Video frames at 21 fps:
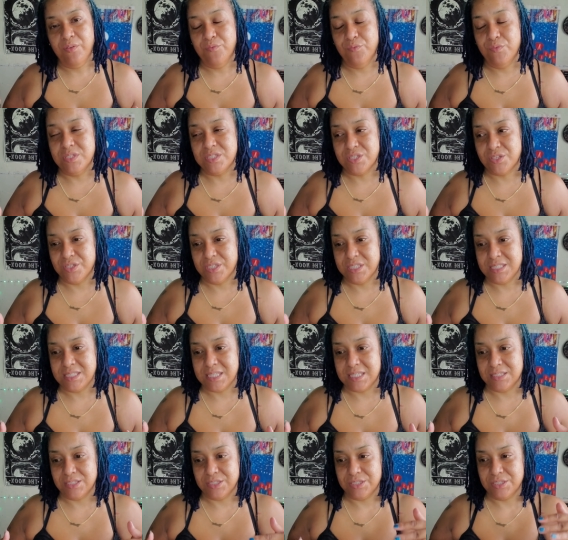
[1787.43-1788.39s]
return of
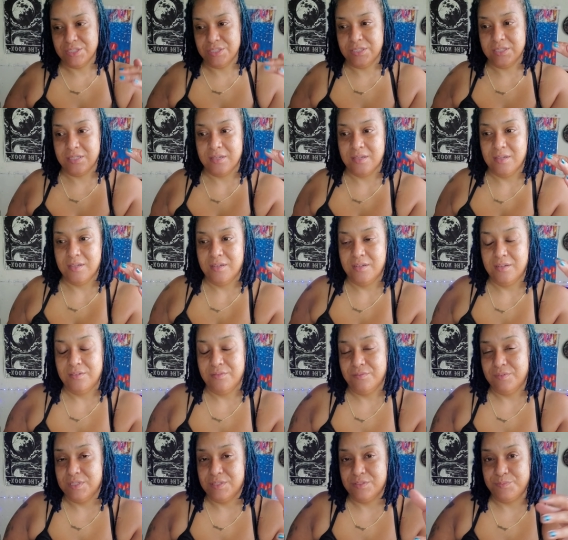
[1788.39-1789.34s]
thunders
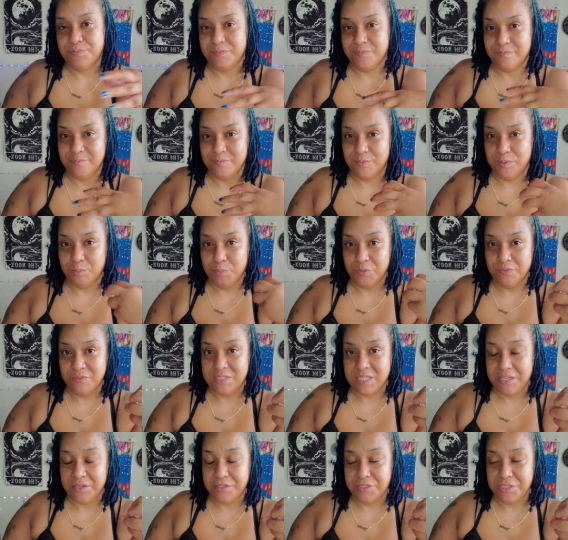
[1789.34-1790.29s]
re- removes
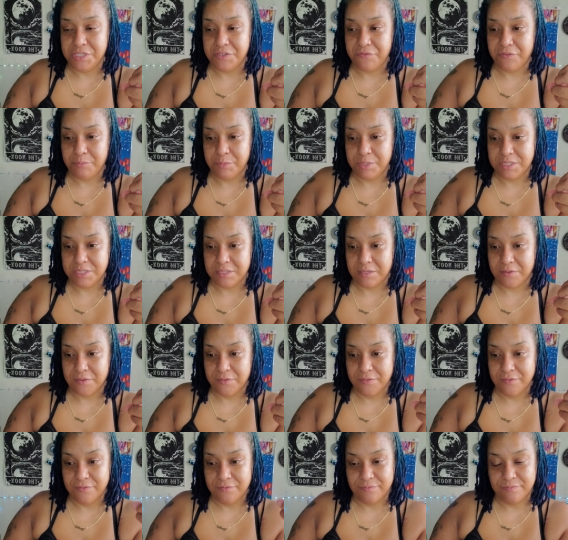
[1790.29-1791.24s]
the energy from
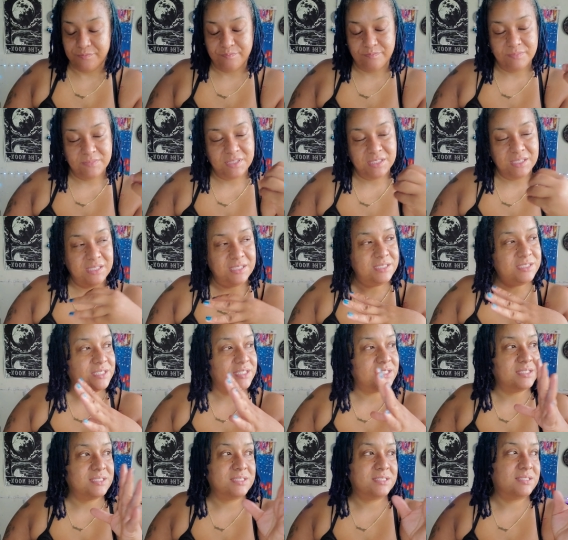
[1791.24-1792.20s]
yourself and it
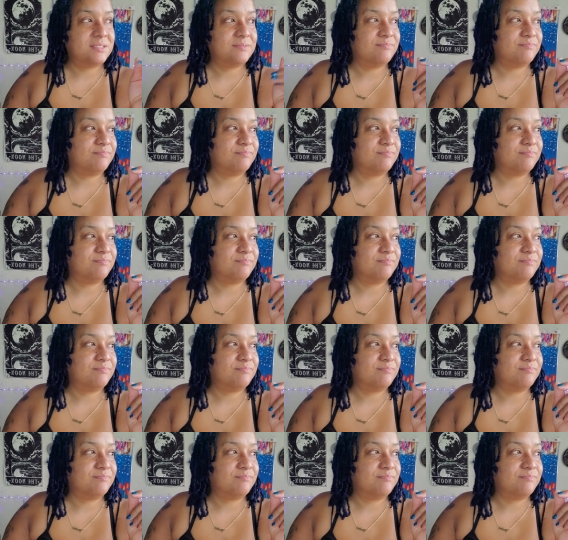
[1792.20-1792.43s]
just